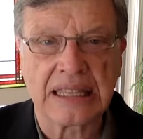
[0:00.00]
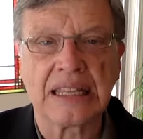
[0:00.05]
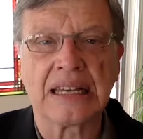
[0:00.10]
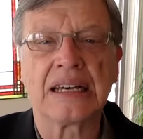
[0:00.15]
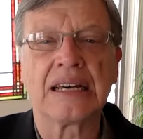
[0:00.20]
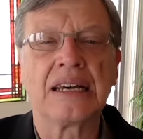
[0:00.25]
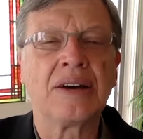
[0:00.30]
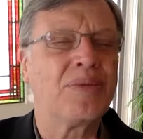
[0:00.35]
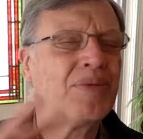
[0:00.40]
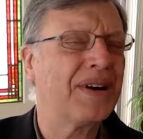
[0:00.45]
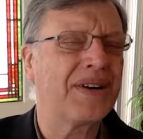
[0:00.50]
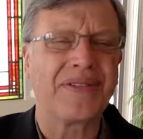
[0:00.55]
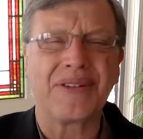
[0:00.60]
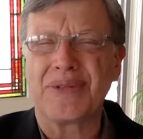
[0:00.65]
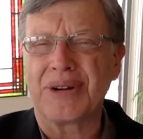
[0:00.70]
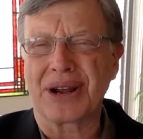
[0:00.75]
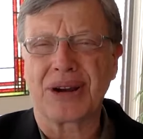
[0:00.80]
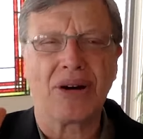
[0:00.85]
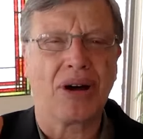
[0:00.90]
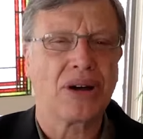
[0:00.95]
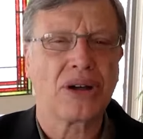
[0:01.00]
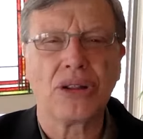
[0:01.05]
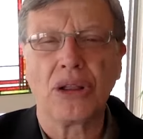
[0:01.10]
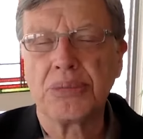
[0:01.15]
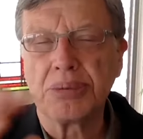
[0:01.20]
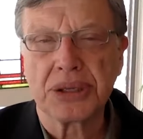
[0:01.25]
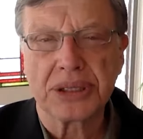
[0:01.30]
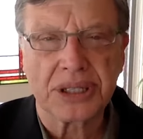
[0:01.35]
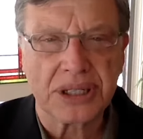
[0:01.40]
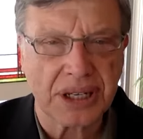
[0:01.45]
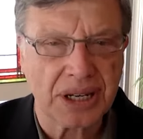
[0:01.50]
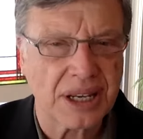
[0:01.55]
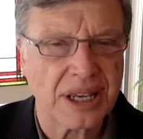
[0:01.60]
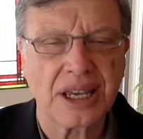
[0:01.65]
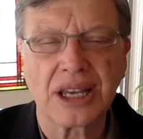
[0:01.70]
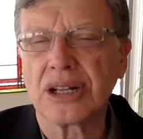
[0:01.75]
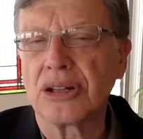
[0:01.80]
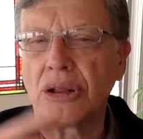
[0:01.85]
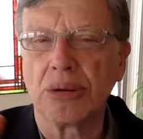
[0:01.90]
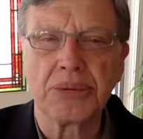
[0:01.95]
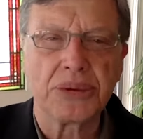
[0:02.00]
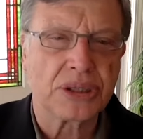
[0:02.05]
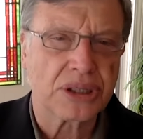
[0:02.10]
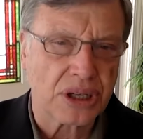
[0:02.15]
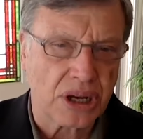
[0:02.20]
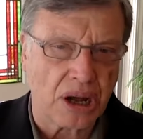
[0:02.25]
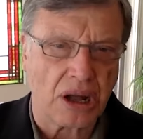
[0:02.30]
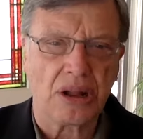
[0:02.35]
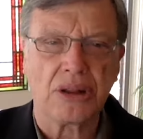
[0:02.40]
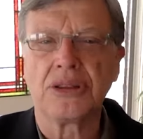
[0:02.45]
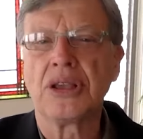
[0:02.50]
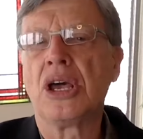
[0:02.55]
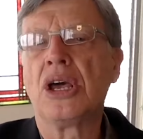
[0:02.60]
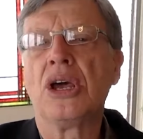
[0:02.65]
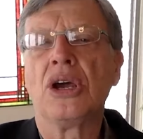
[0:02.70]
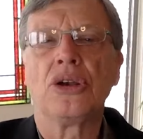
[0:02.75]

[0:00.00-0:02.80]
the whatever you want to call it, globalist syndicate, globalist cult,